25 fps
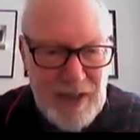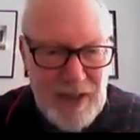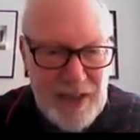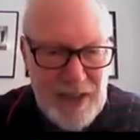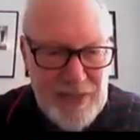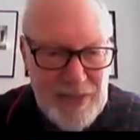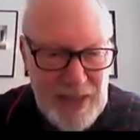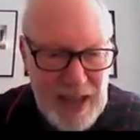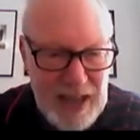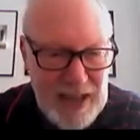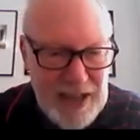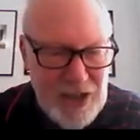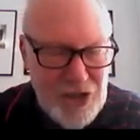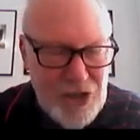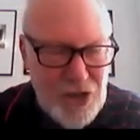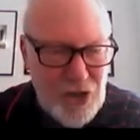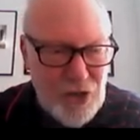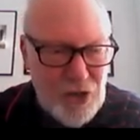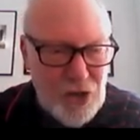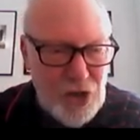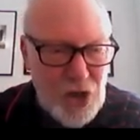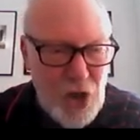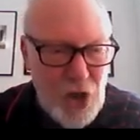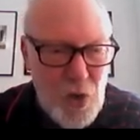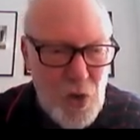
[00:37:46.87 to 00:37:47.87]
And that is your
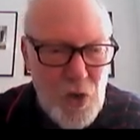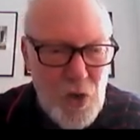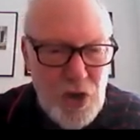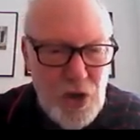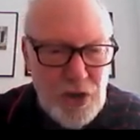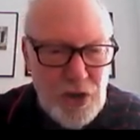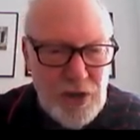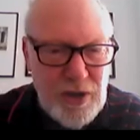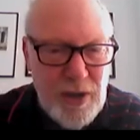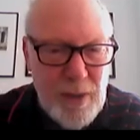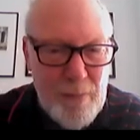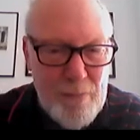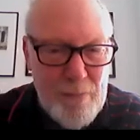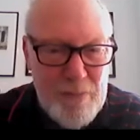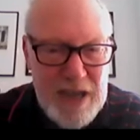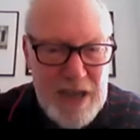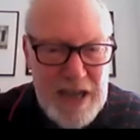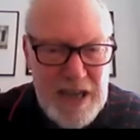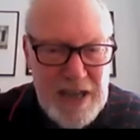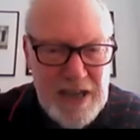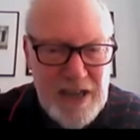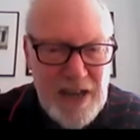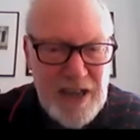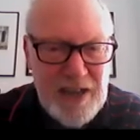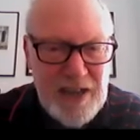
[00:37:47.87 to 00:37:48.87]
local
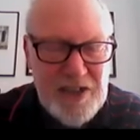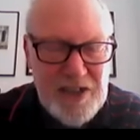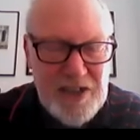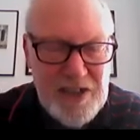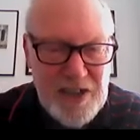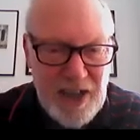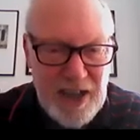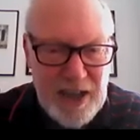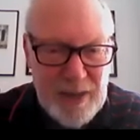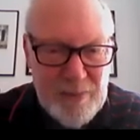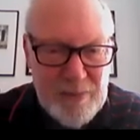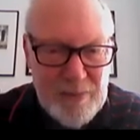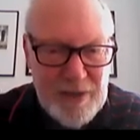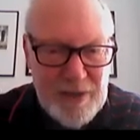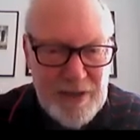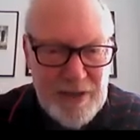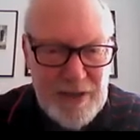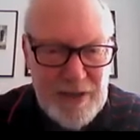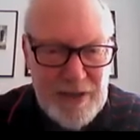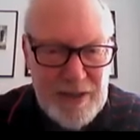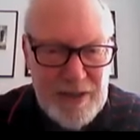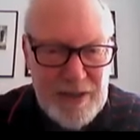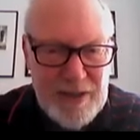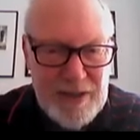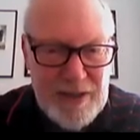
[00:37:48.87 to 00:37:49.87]
mean time.
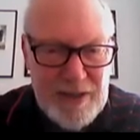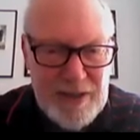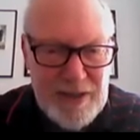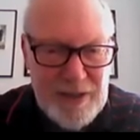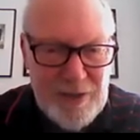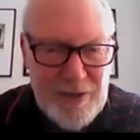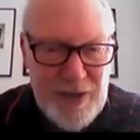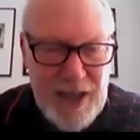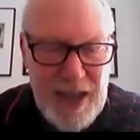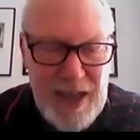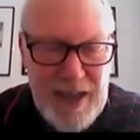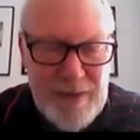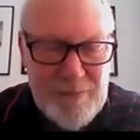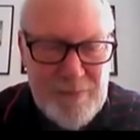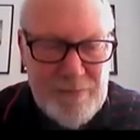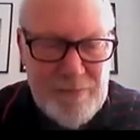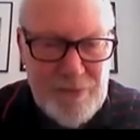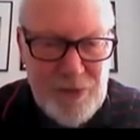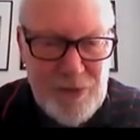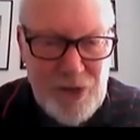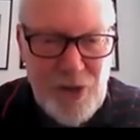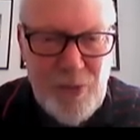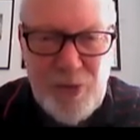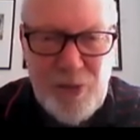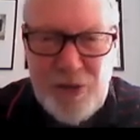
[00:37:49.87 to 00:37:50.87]
Okay,
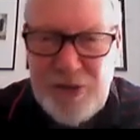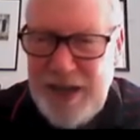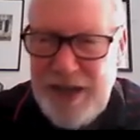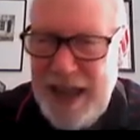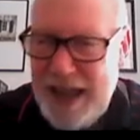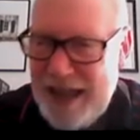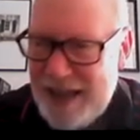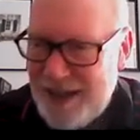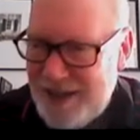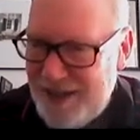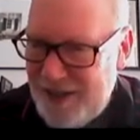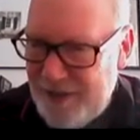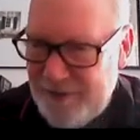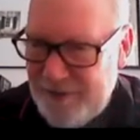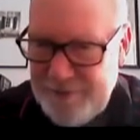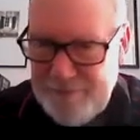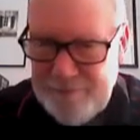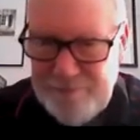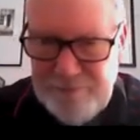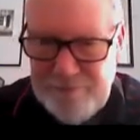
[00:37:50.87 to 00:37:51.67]
double negative.